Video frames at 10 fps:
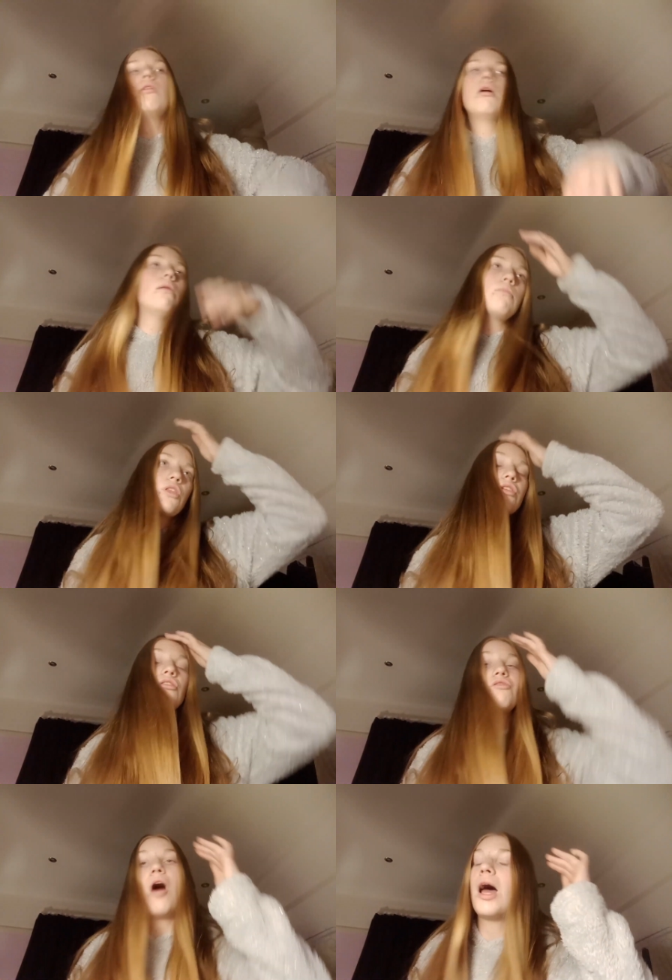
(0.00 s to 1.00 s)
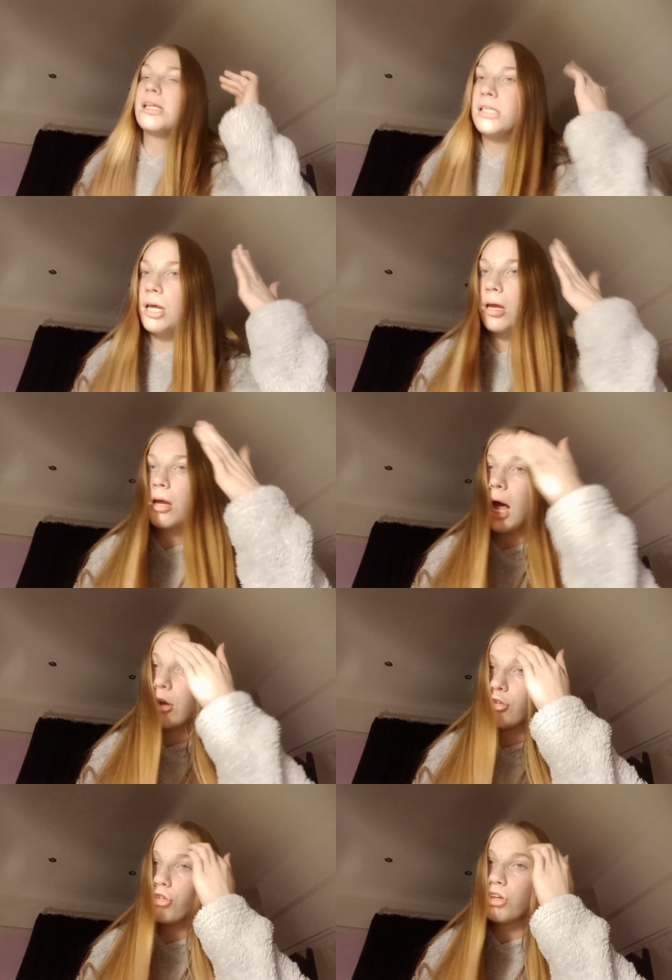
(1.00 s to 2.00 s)
um, the devising
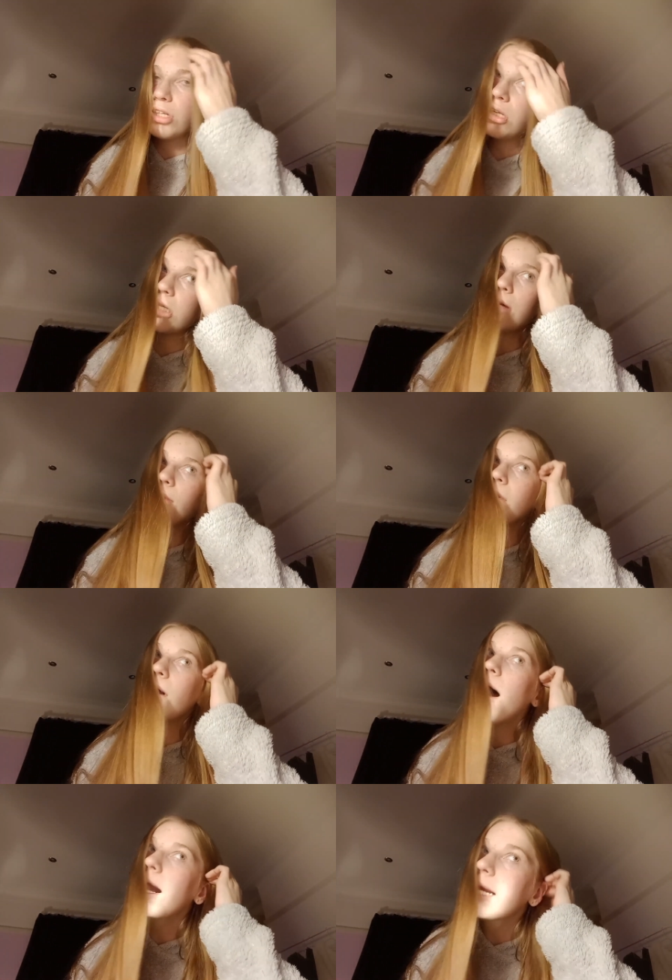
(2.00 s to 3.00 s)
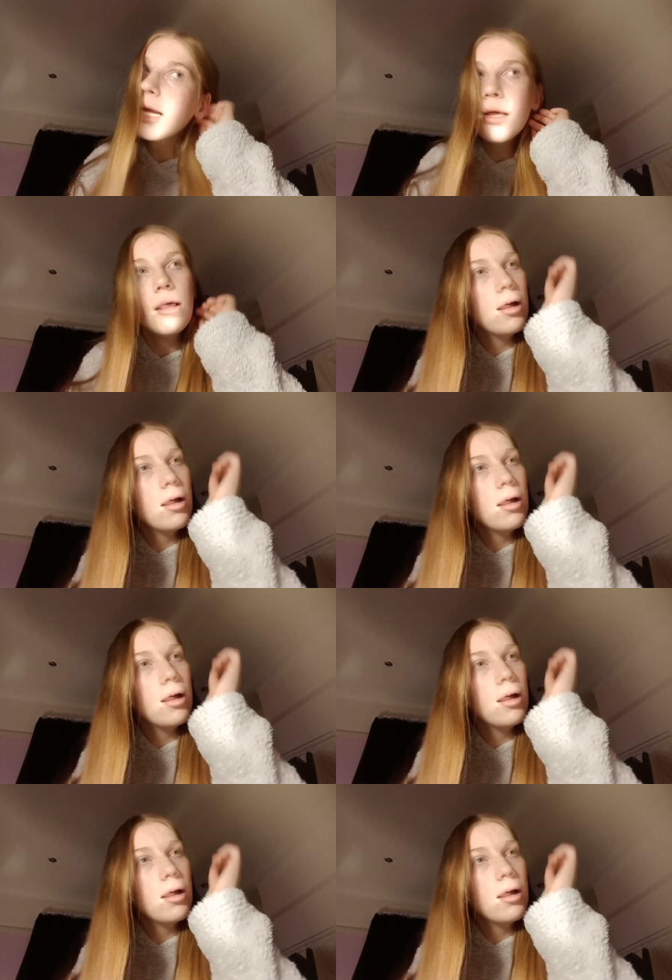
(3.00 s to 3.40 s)
actual GCSE, we do it early.